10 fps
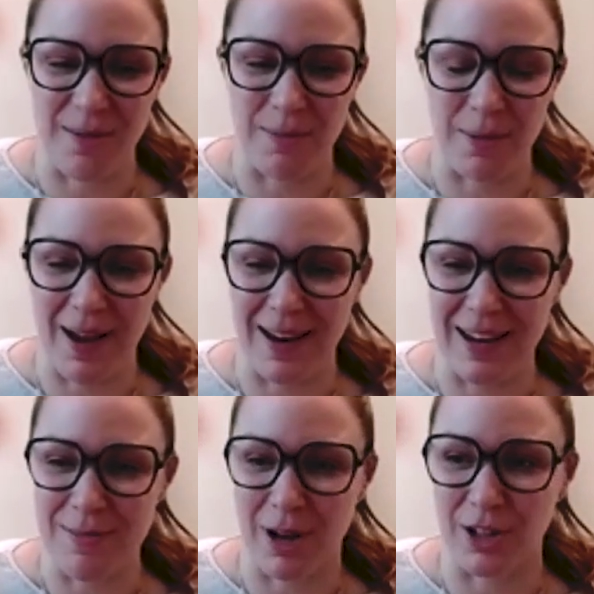Um, but my
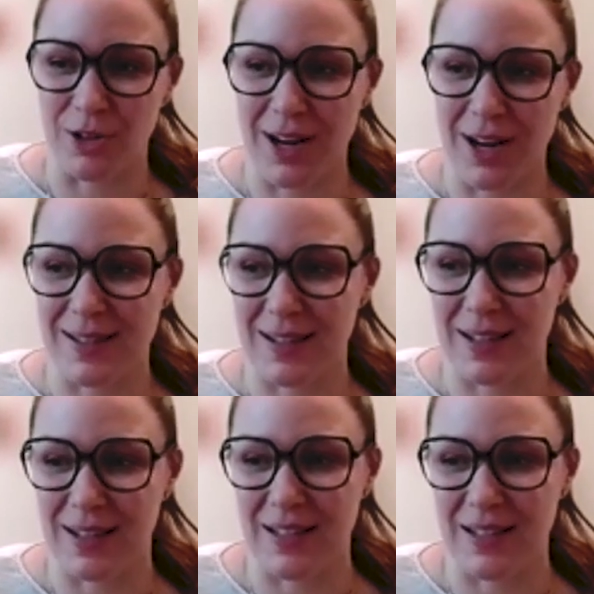email address
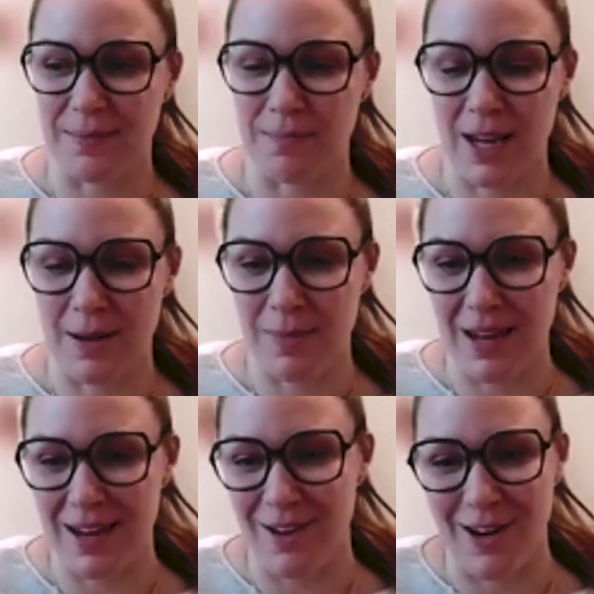is M
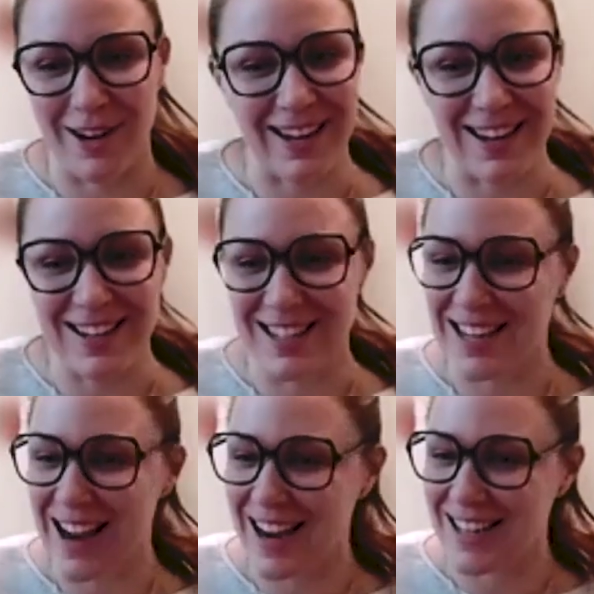E R E
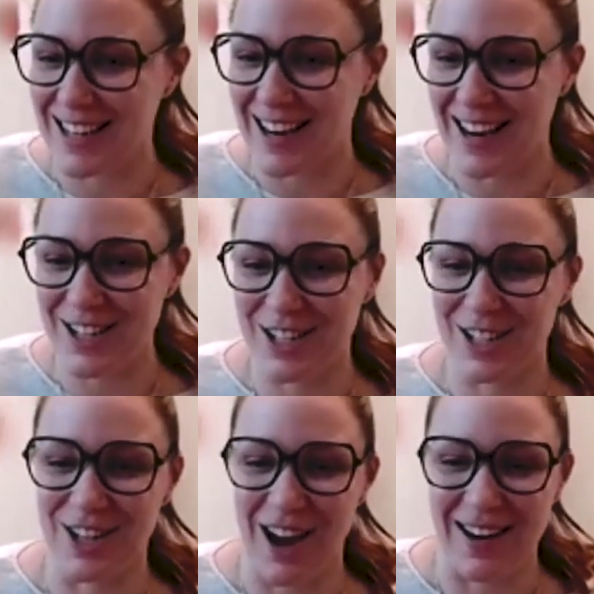D I T
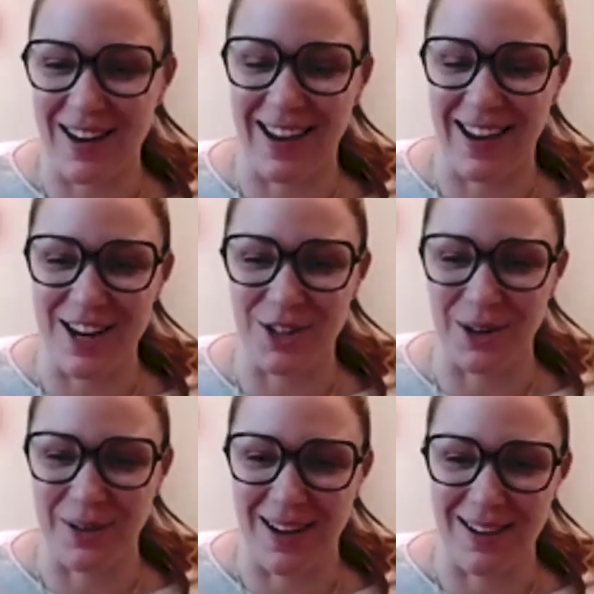H dot H
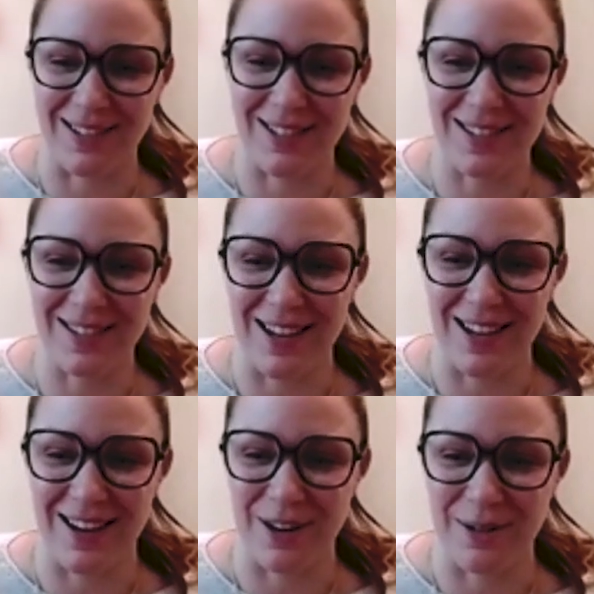O L
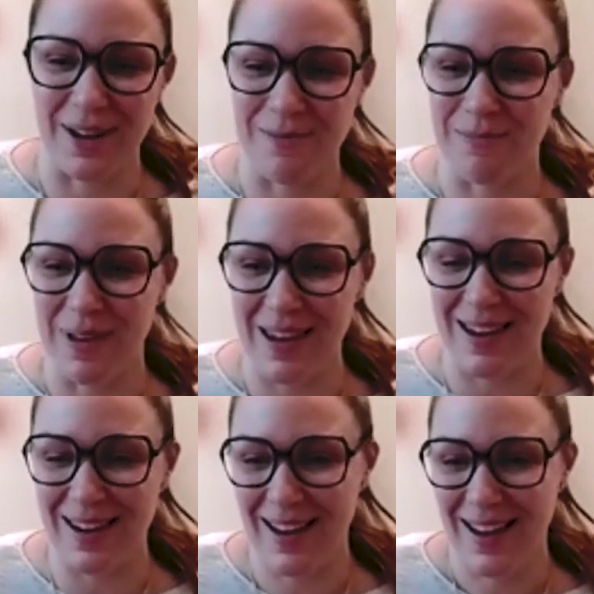C O M
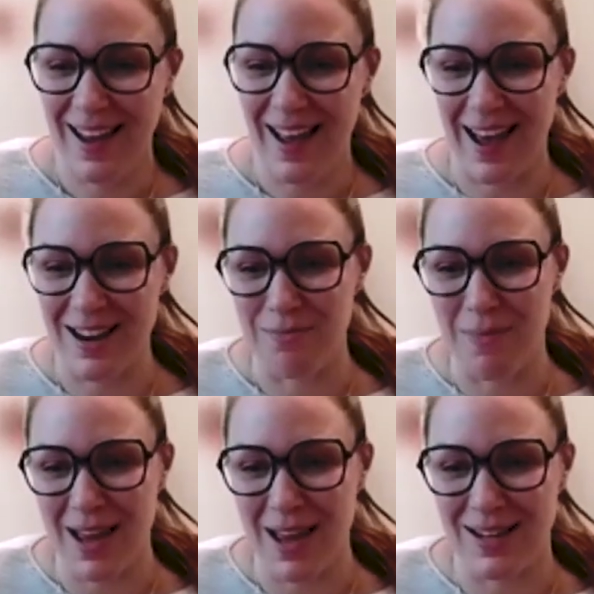B at
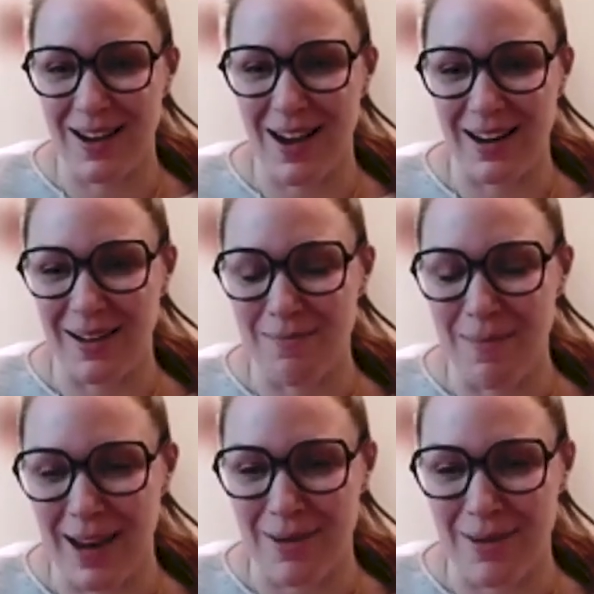
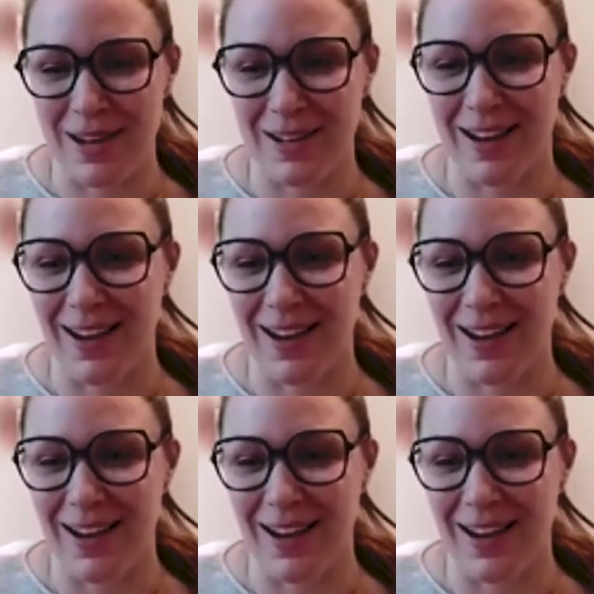med.miami.edu.